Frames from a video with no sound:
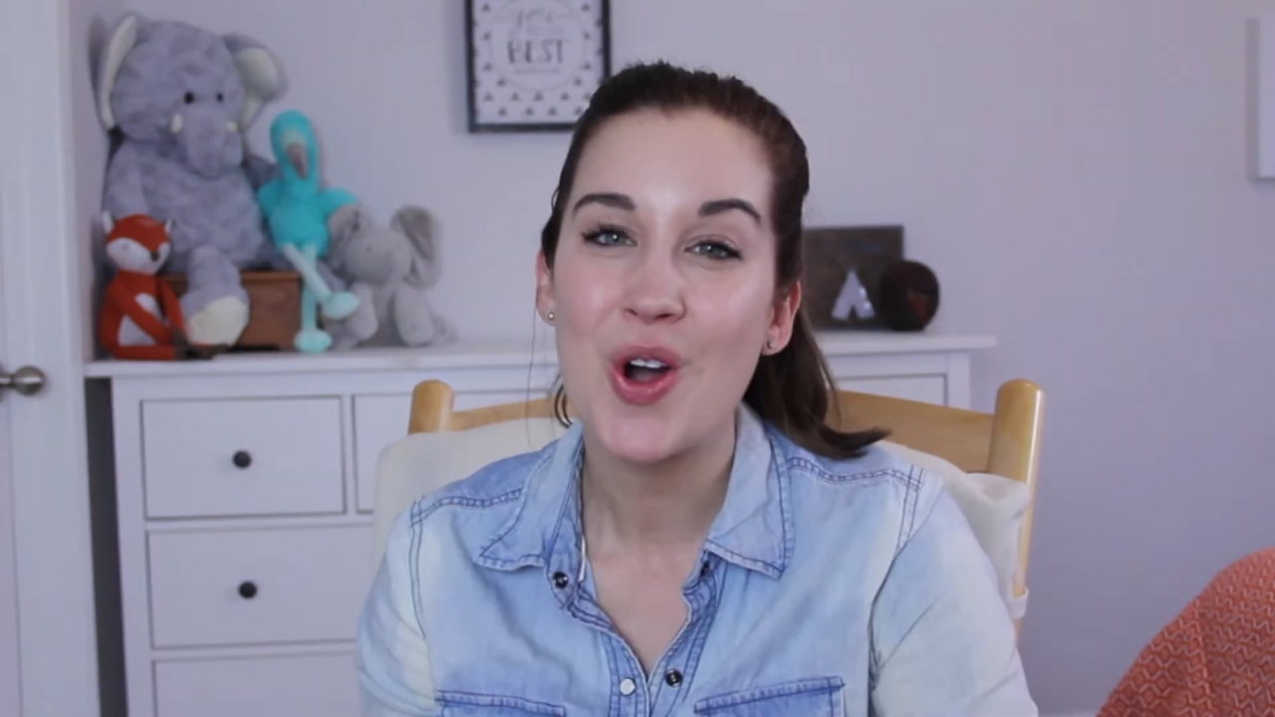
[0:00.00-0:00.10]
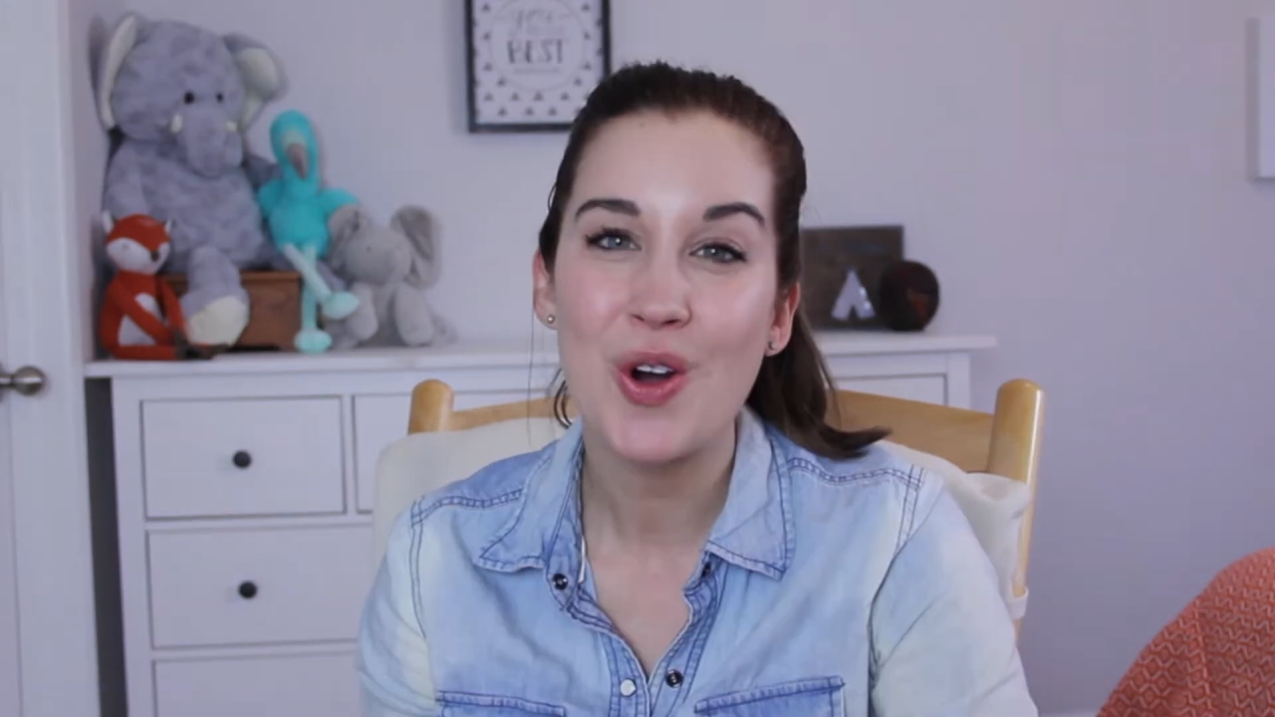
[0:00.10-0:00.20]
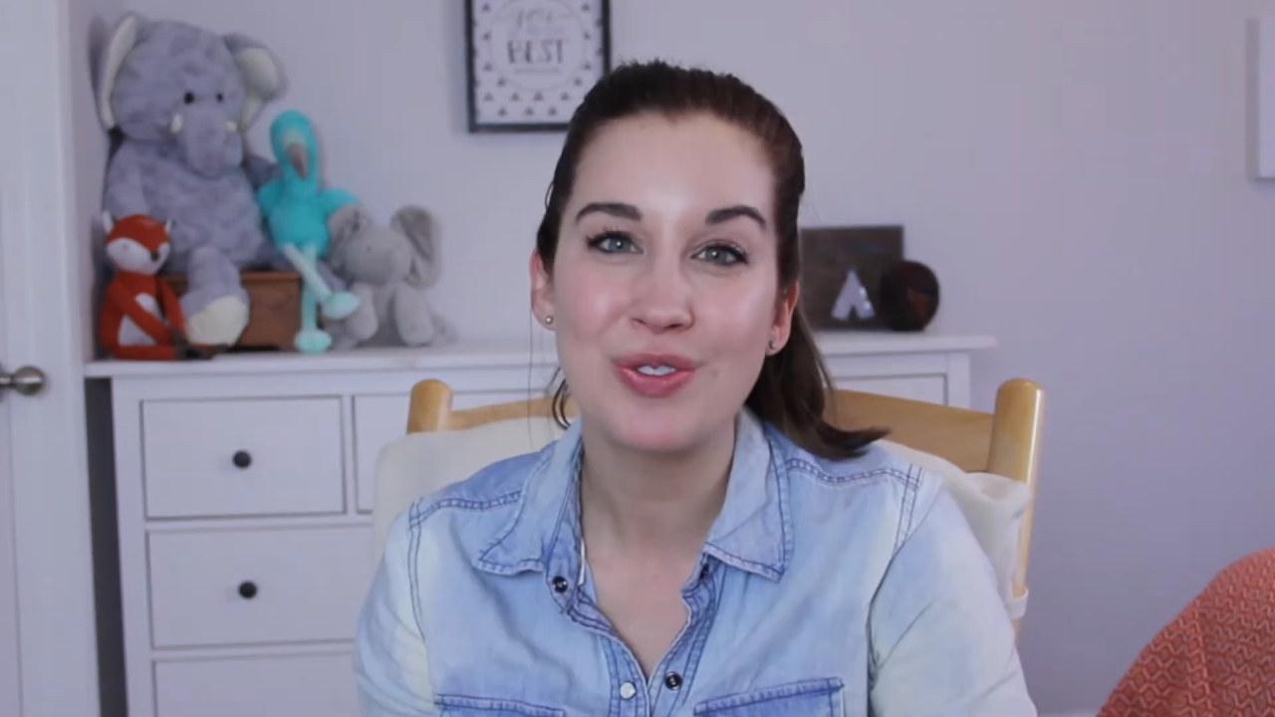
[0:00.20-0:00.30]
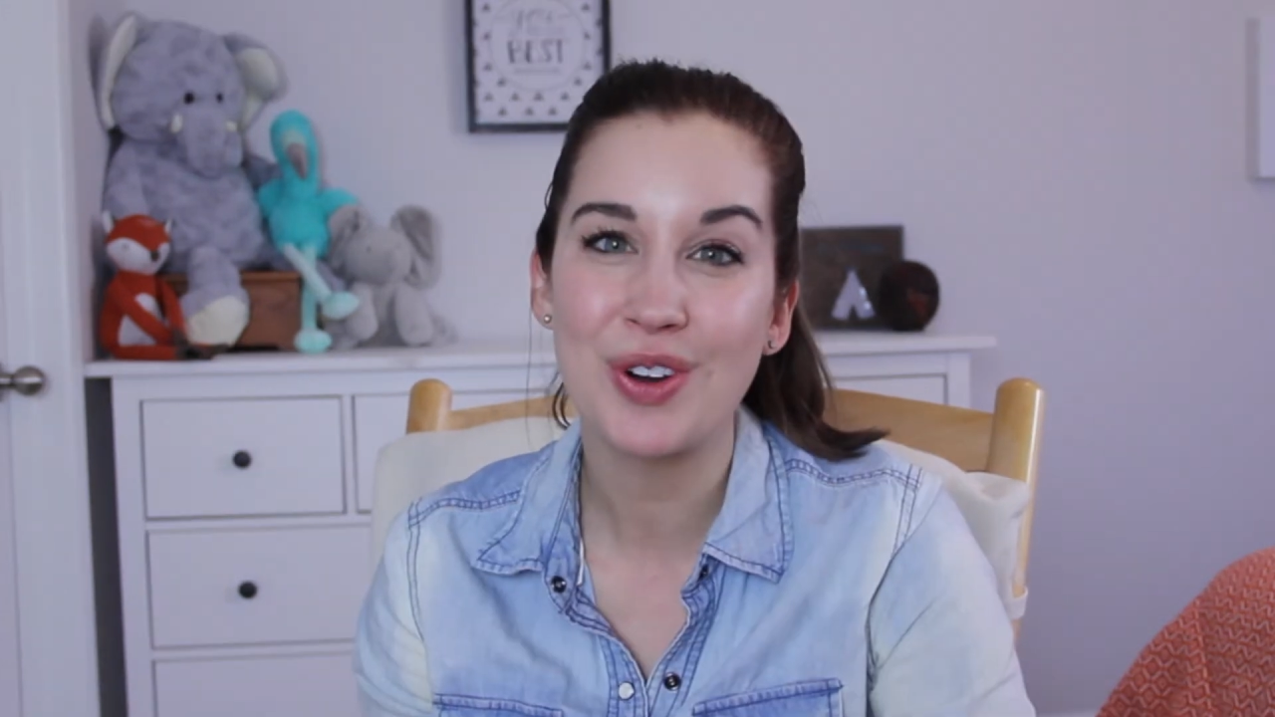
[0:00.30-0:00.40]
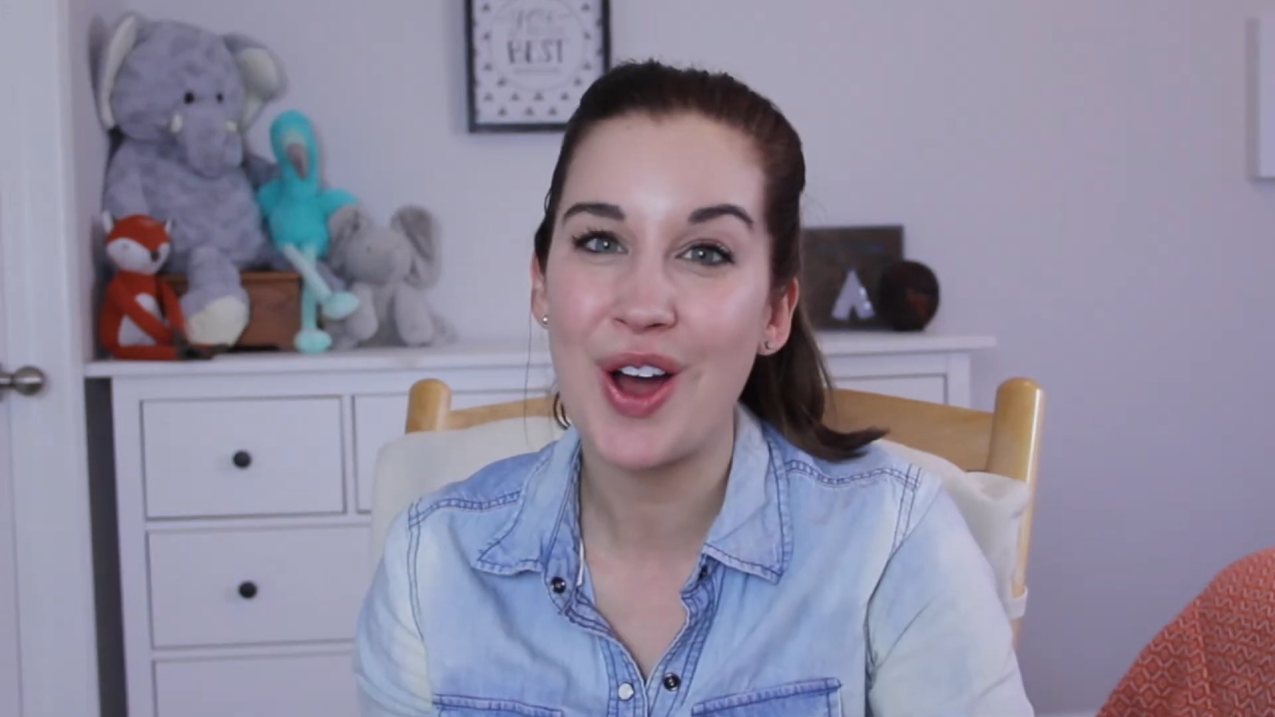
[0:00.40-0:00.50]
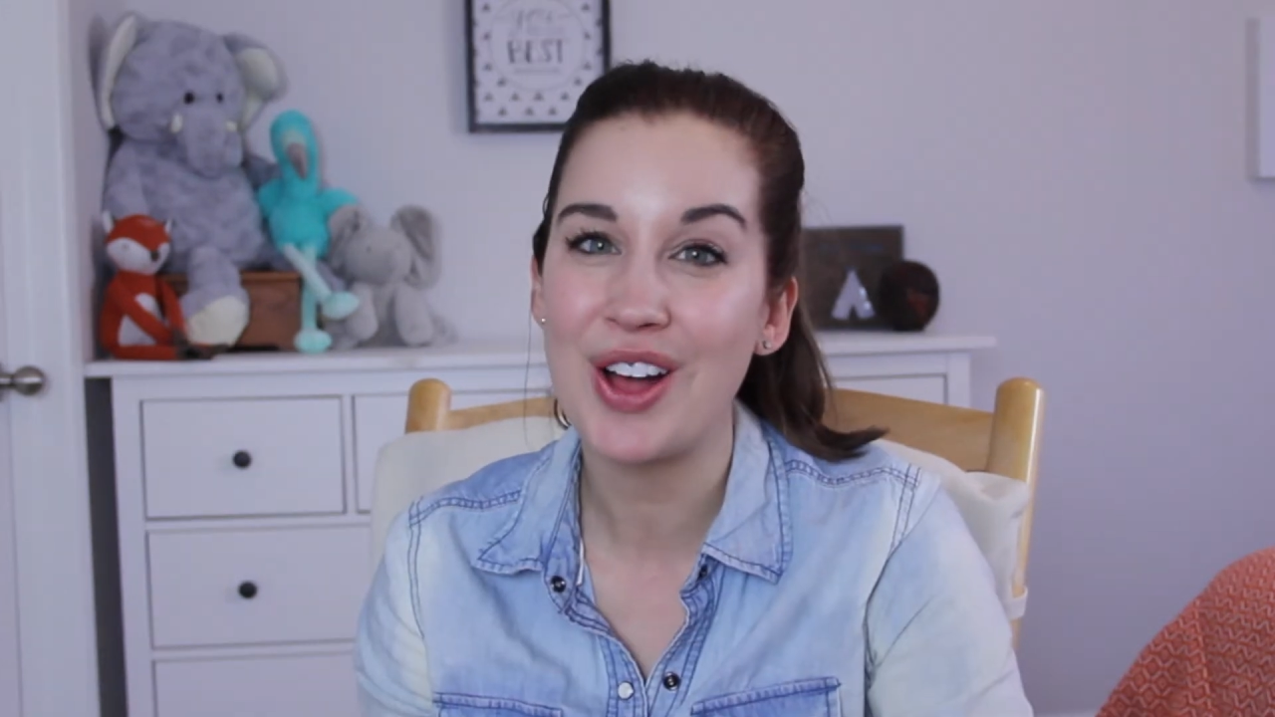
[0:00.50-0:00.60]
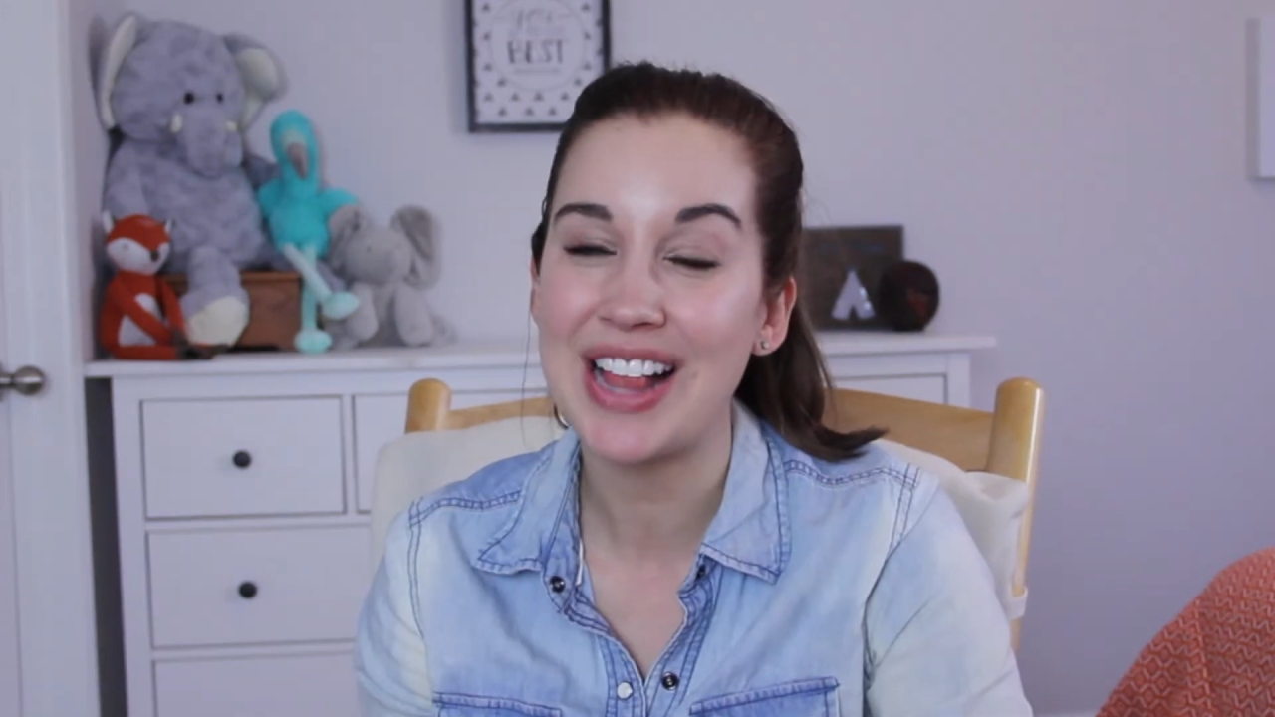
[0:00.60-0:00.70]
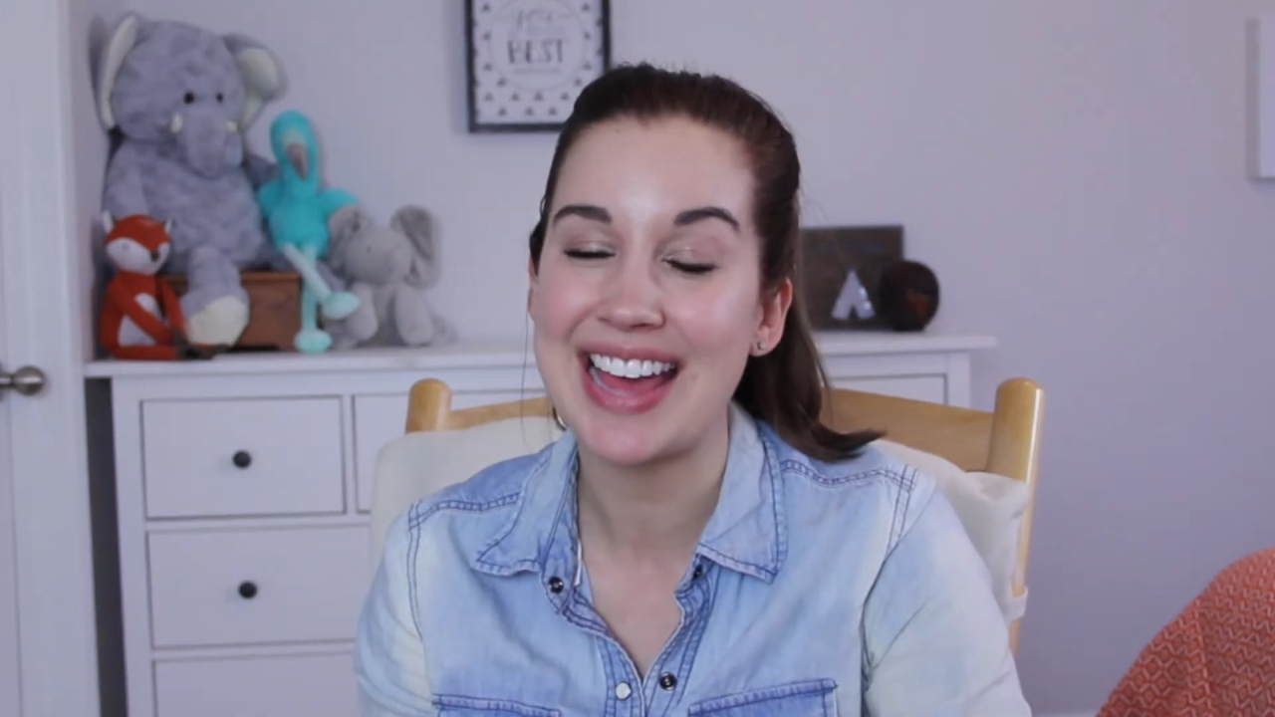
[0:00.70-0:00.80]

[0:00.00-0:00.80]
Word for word: Overall,